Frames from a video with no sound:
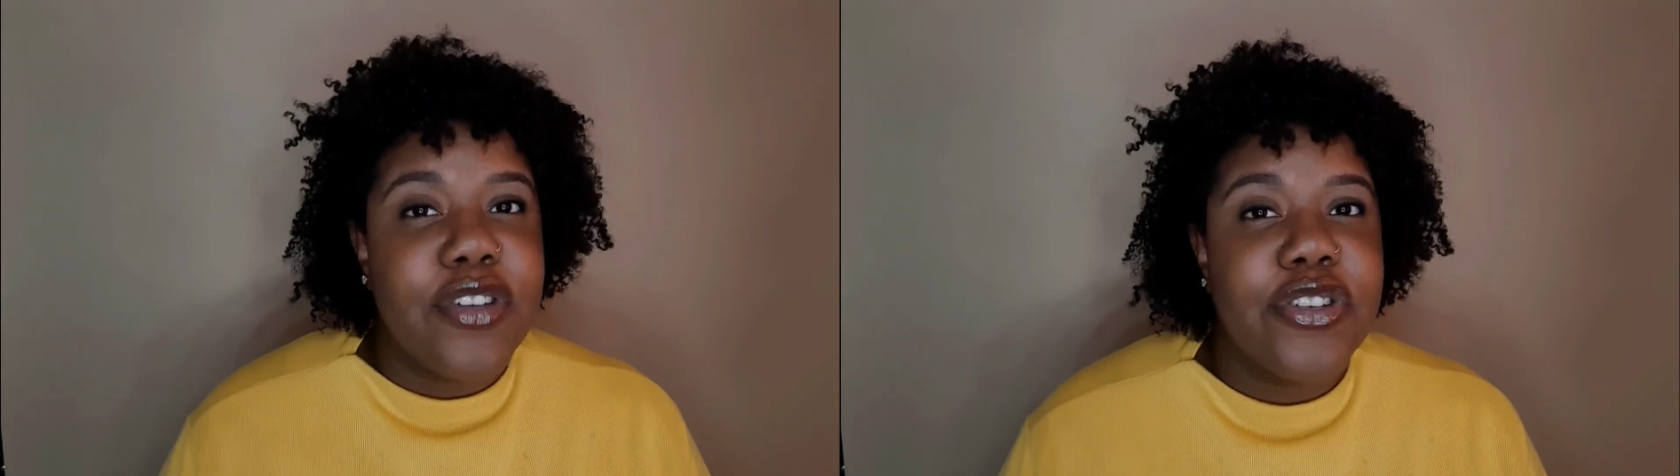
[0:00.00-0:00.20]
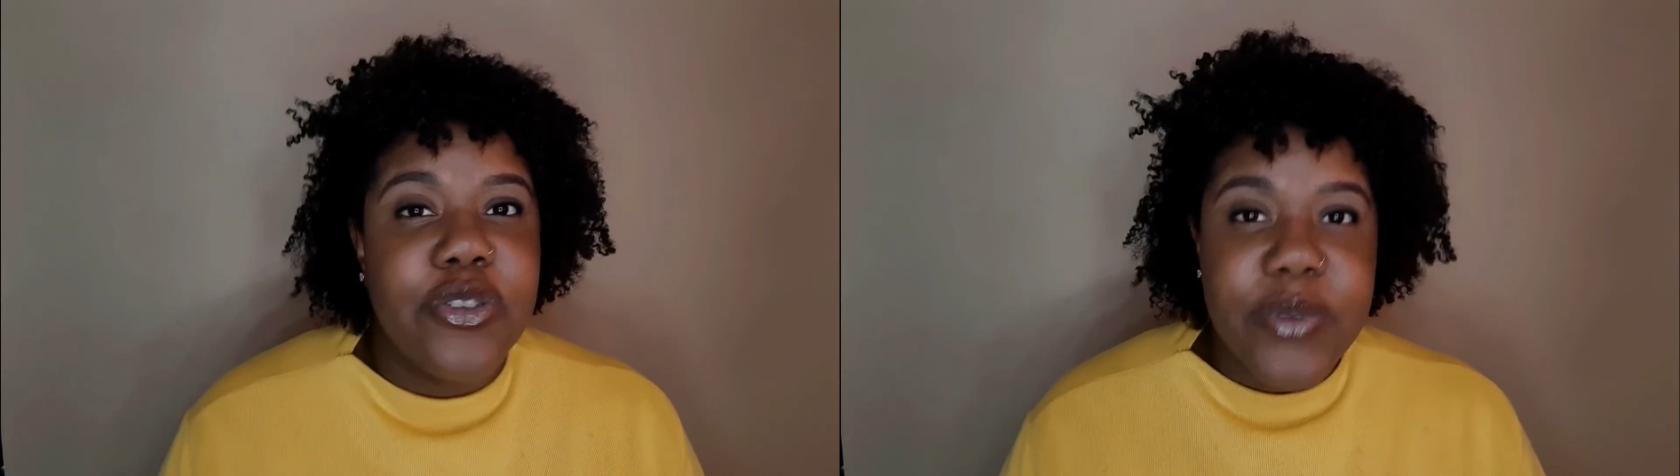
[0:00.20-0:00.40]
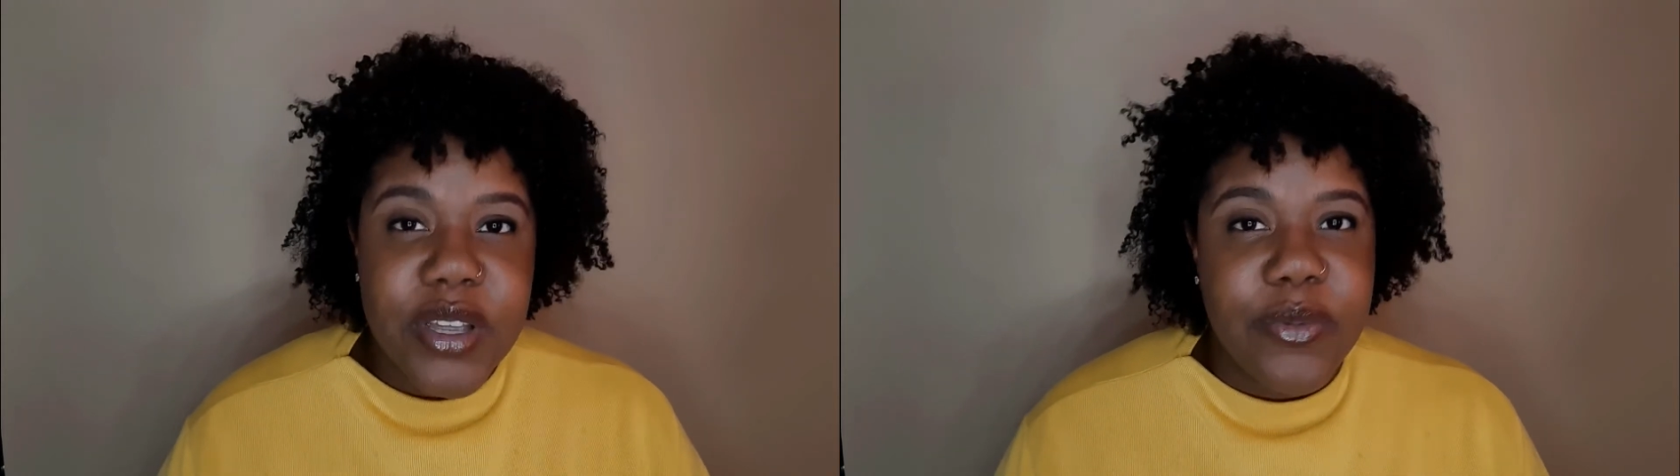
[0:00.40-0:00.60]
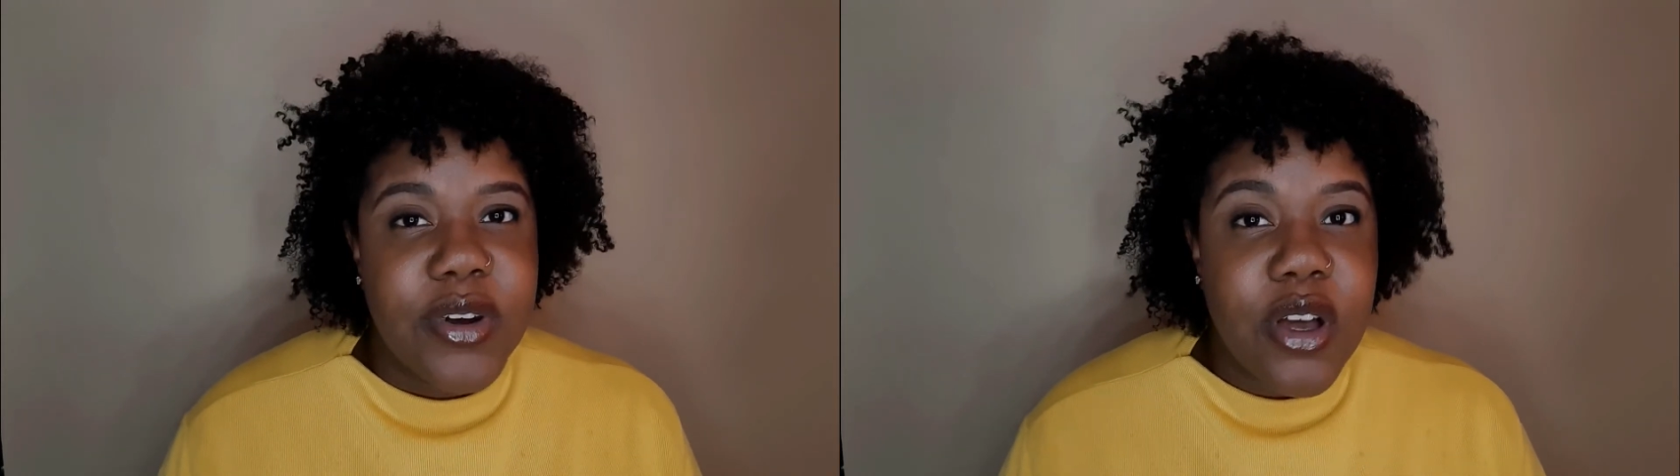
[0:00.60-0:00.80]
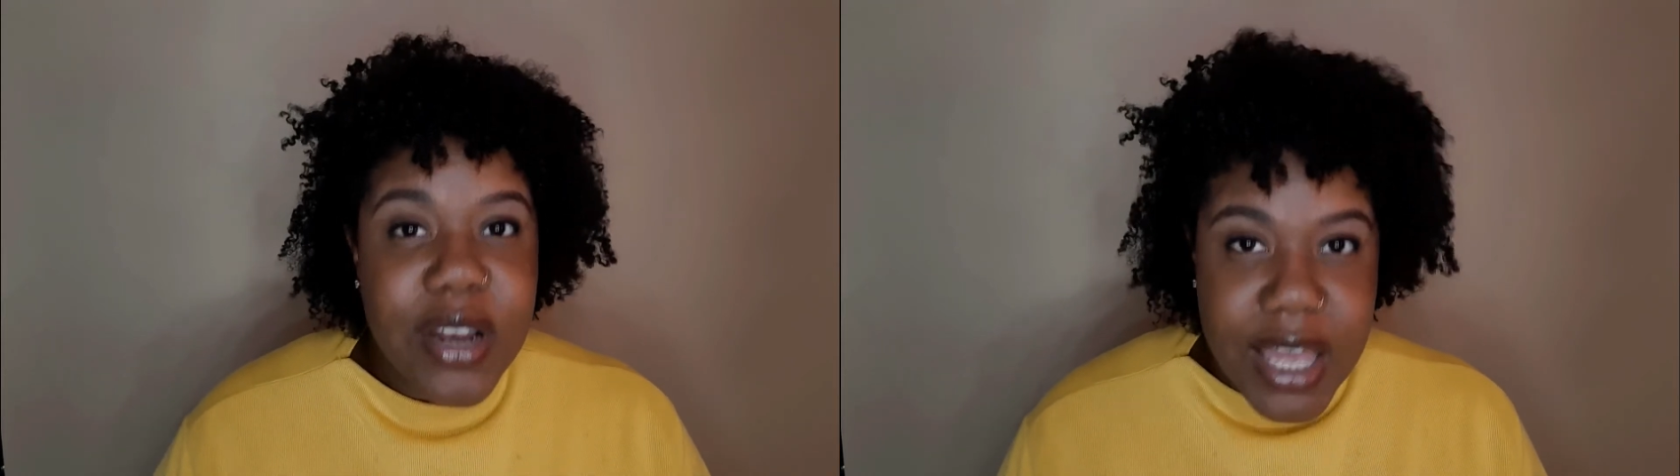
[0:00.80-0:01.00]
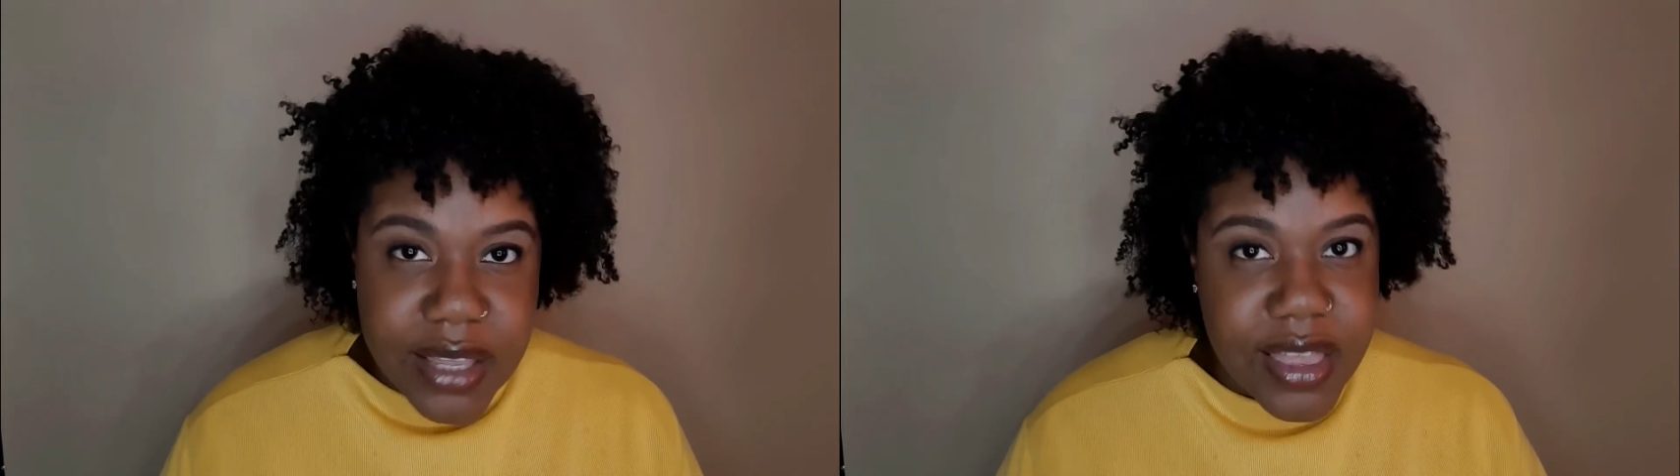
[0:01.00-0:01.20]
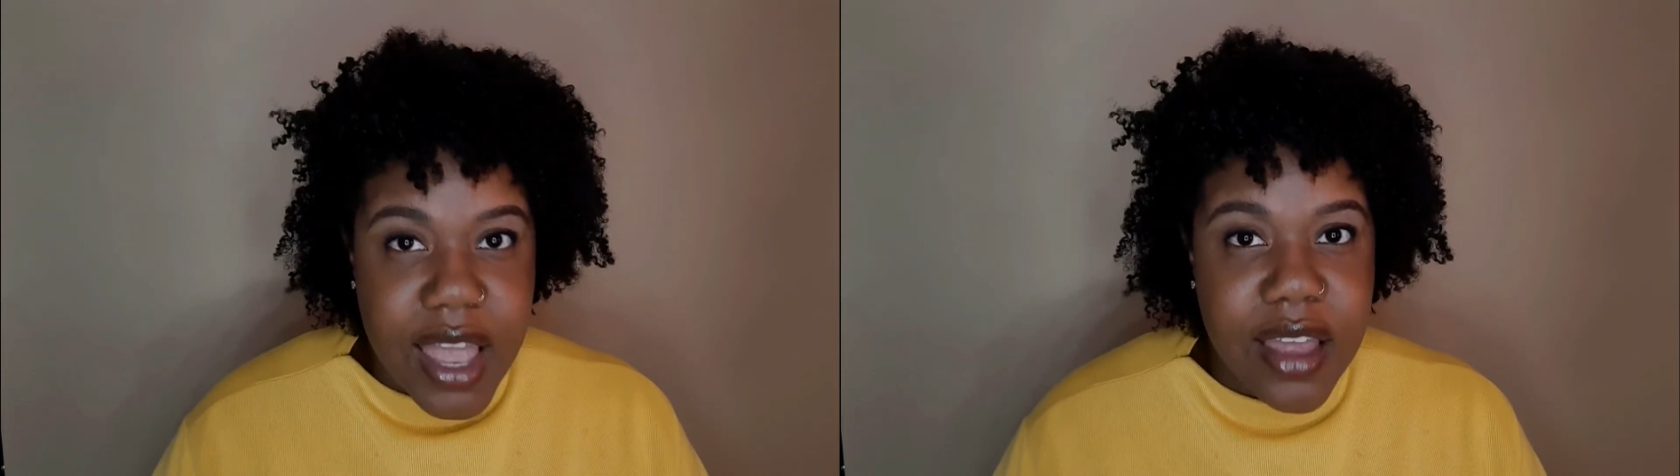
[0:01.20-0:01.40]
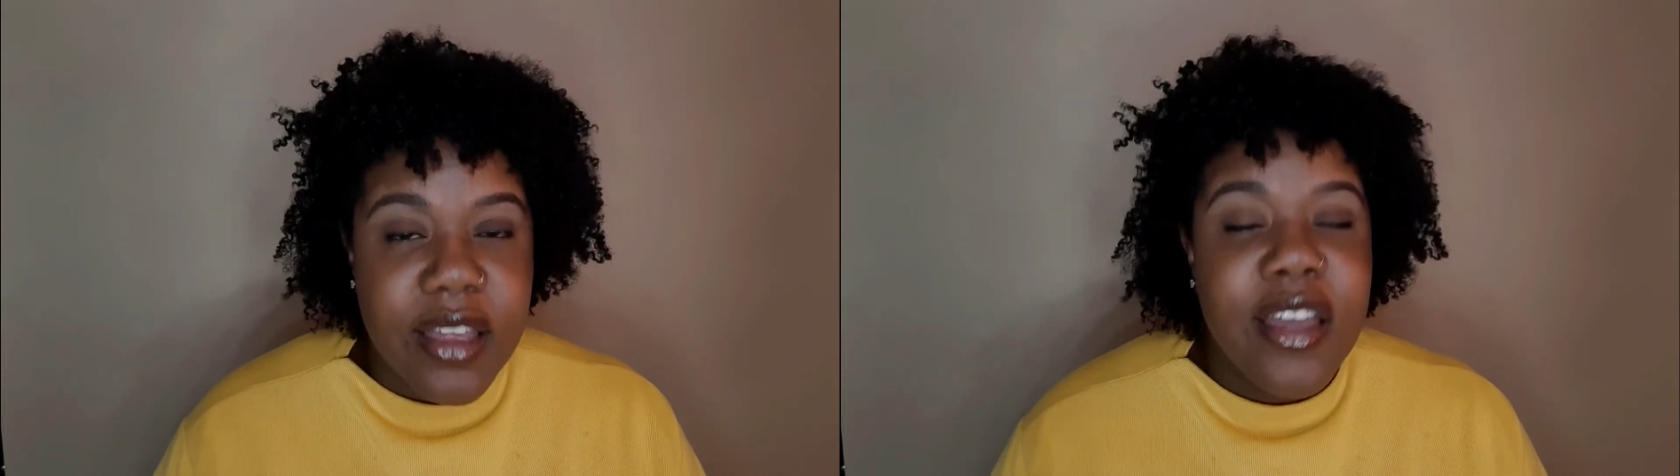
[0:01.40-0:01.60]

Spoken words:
you're doing, we don't like that.